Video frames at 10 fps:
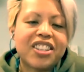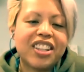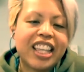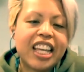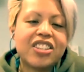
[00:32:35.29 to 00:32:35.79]

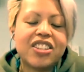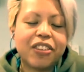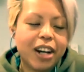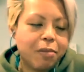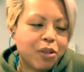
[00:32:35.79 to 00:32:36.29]
like the
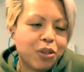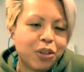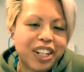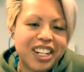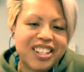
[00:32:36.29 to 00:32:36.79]
Instagram
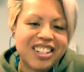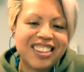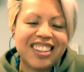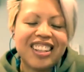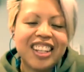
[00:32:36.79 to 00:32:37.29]
stories,
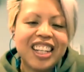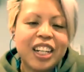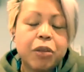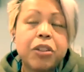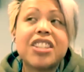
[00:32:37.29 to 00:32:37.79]
and which is